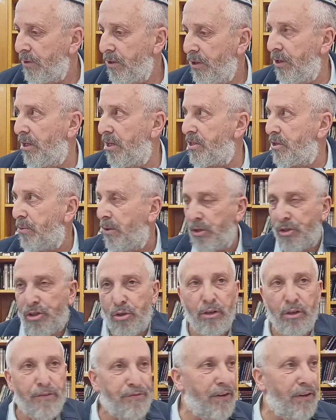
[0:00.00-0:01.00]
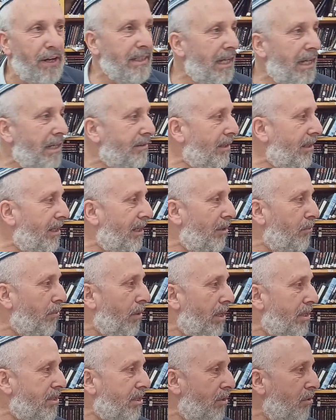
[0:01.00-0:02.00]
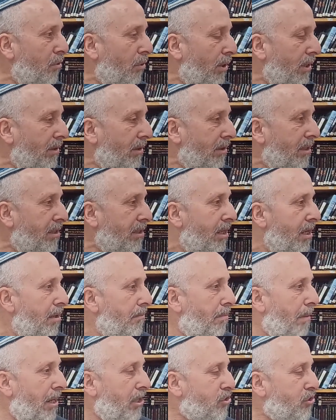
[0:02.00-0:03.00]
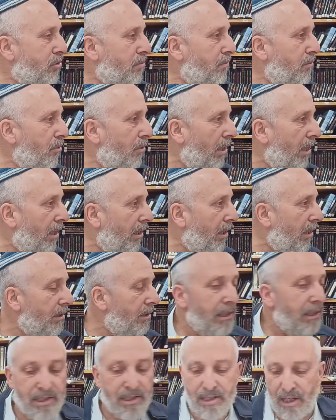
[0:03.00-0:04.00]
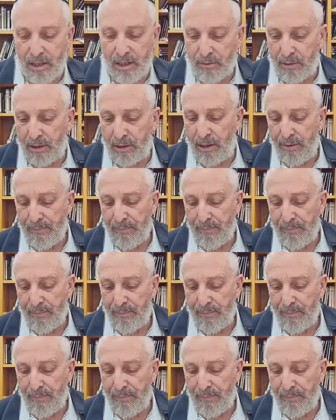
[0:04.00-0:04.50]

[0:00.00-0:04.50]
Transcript: He doesn't want Shaul to find out that he was anointed by Shmuel secretly.